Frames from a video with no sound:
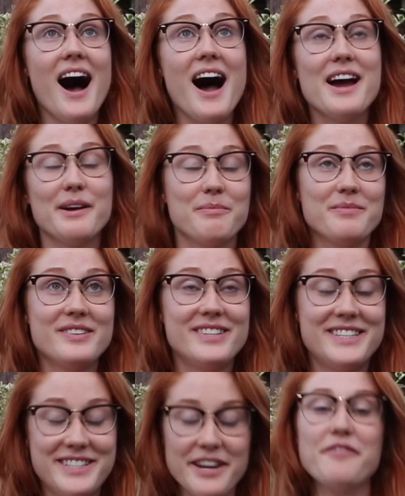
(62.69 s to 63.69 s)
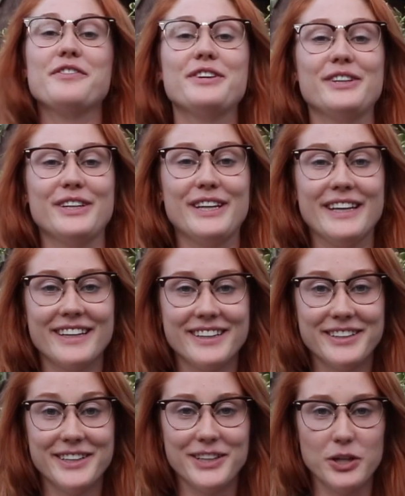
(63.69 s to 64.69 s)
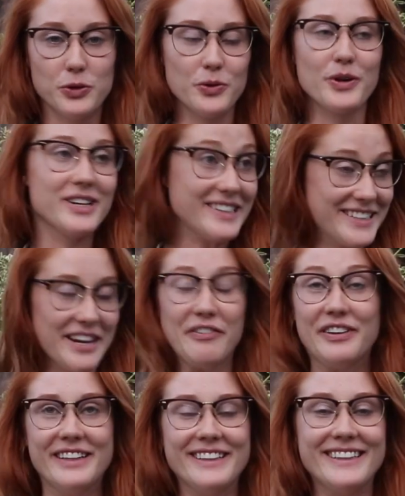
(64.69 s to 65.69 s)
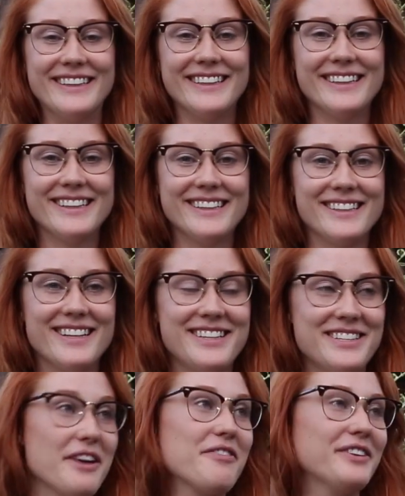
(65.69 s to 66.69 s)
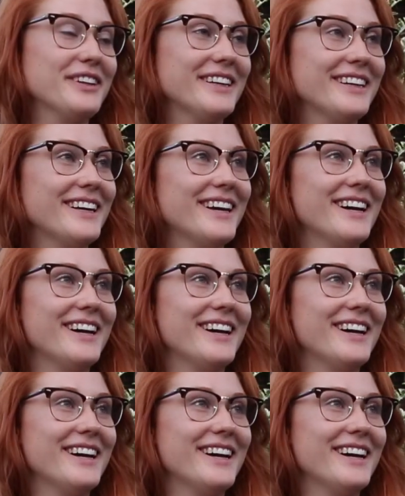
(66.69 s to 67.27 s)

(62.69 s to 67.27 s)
I am definitely Alora. Definitely. Definitely.